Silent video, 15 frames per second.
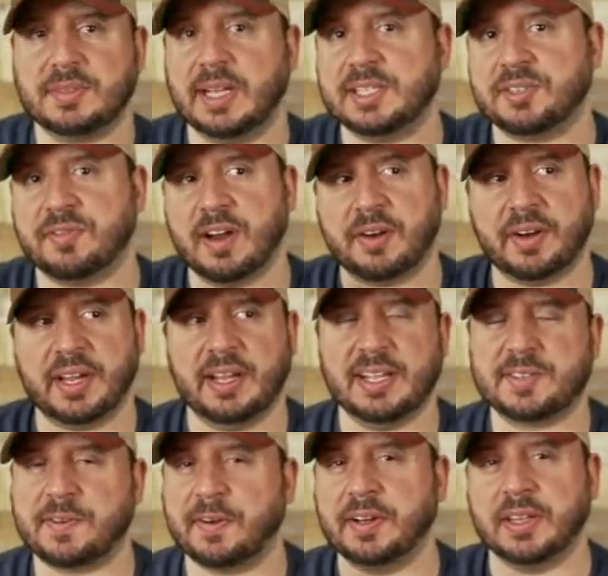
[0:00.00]
It's very,
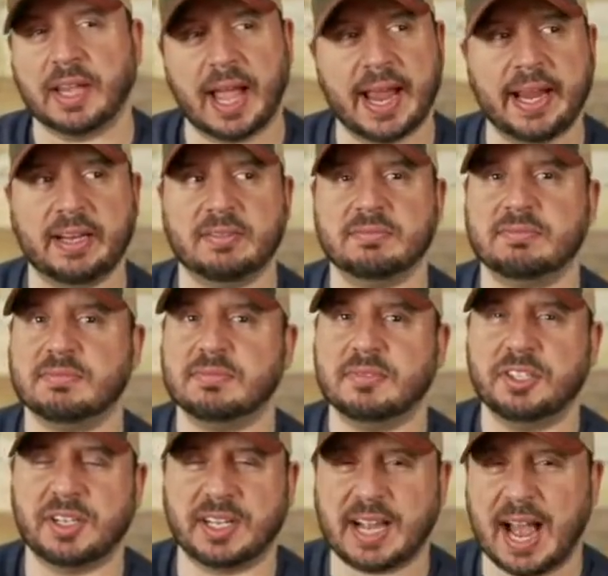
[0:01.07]
it's very light.
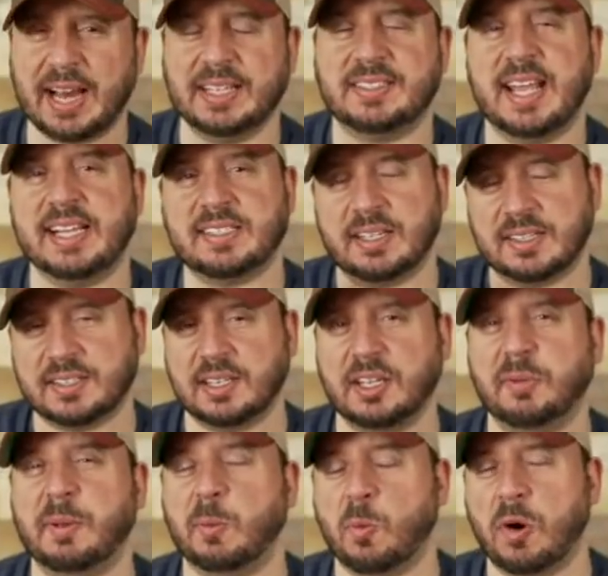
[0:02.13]
You can kind of taste that it's a
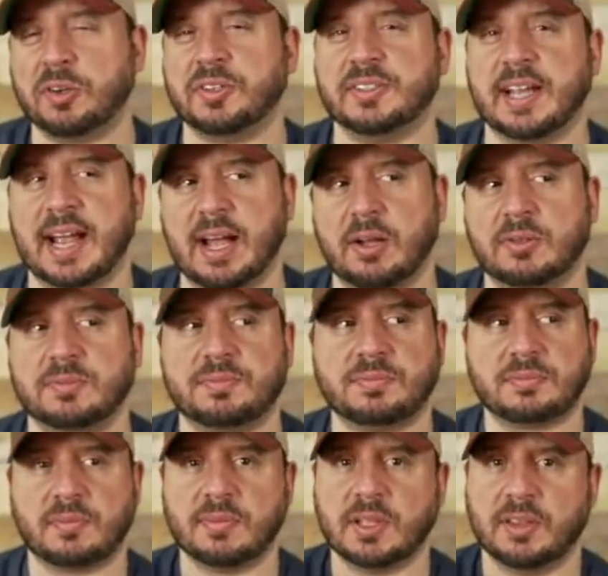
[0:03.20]
little bit watered down.
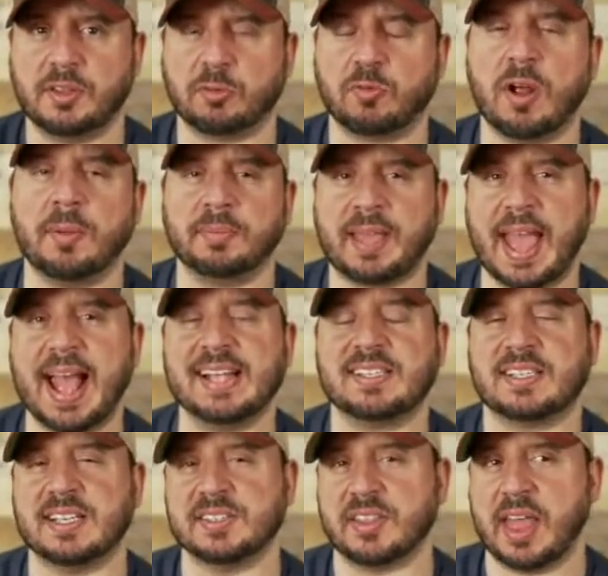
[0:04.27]
The rum
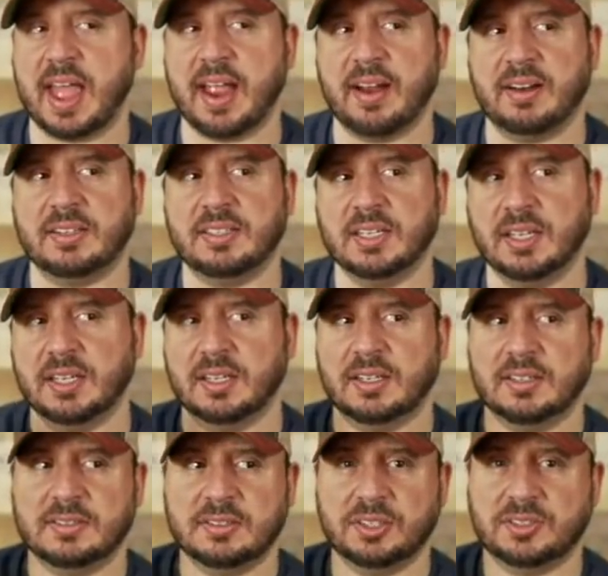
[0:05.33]
cask is there.
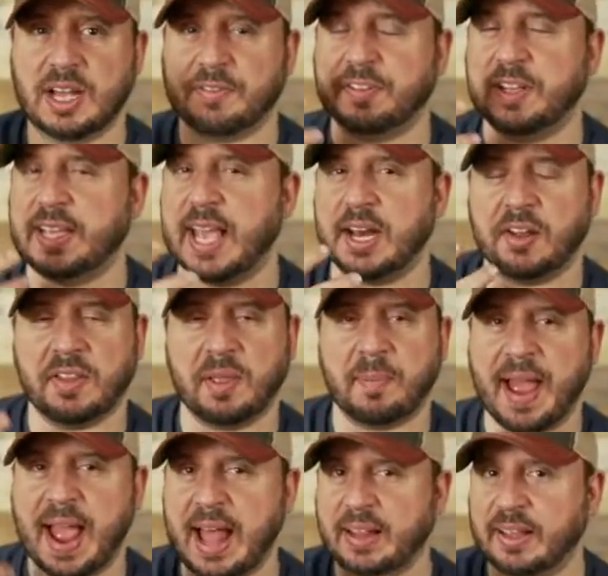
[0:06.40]
You definitely get it on the
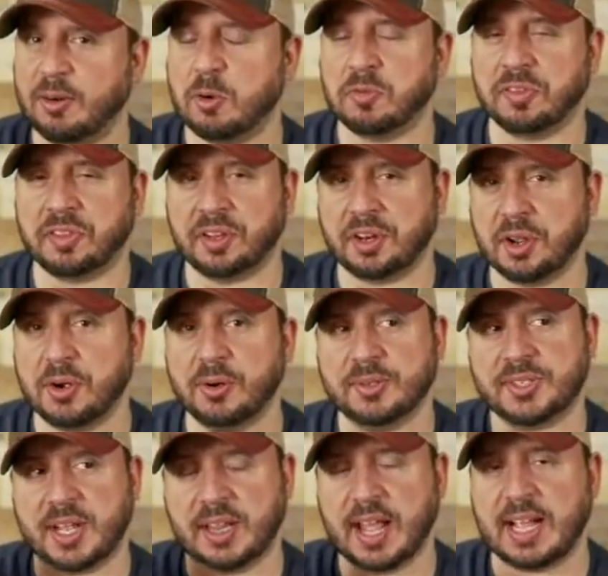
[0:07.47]
palate over the
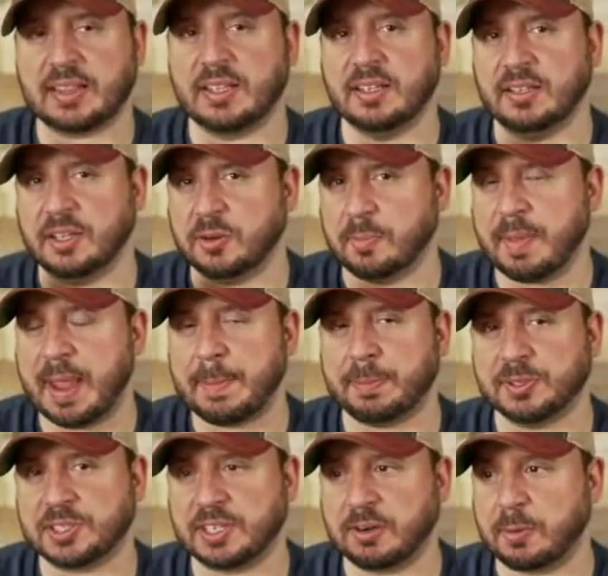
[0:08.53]
nose. I like the little maple
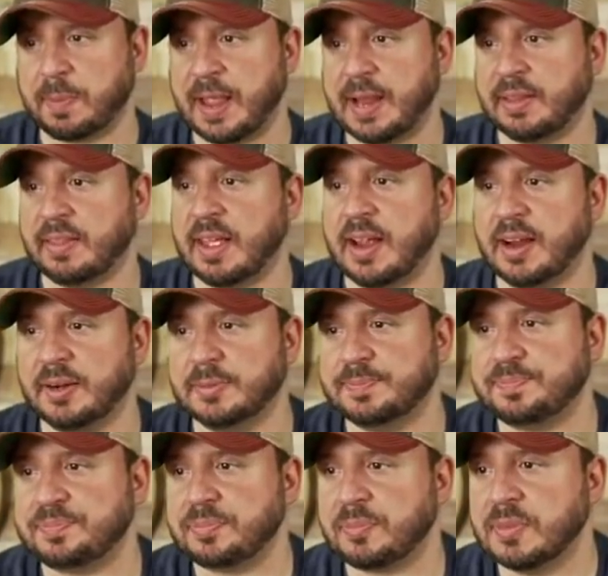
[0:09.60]
syrup hint there.
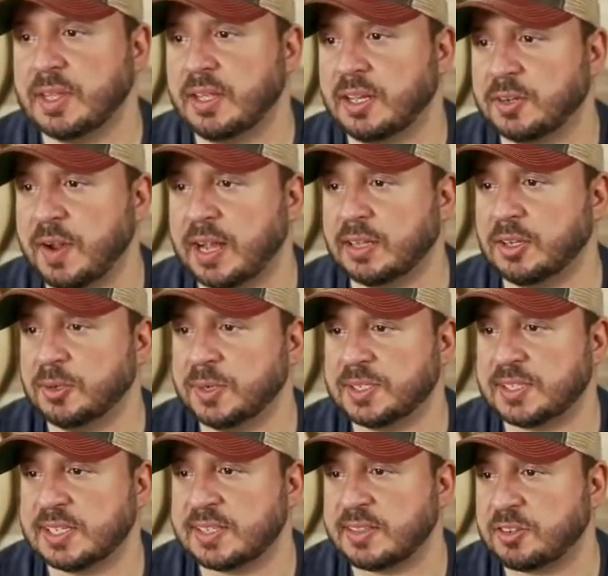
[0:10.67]
Greg Lewis
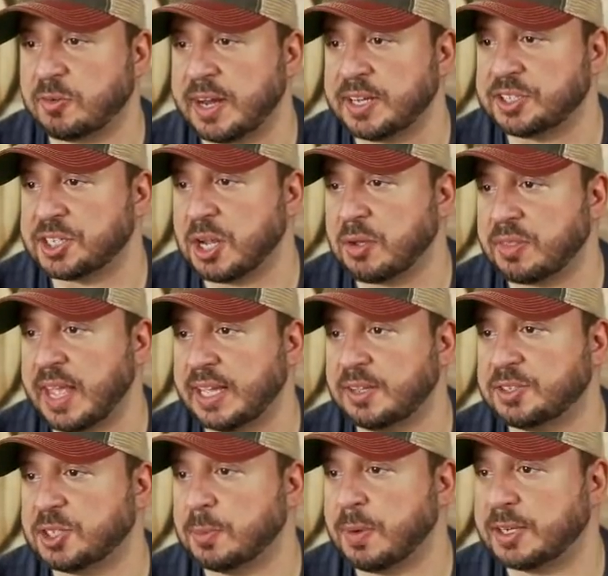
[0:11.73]
says, great show. Thank you
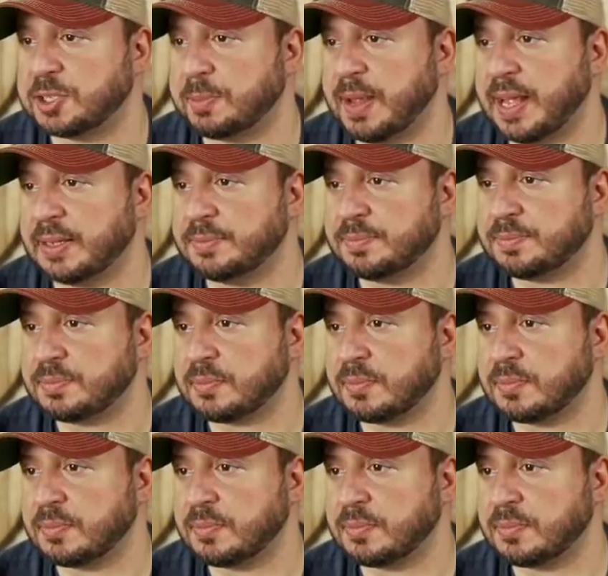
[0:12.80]
so much, man.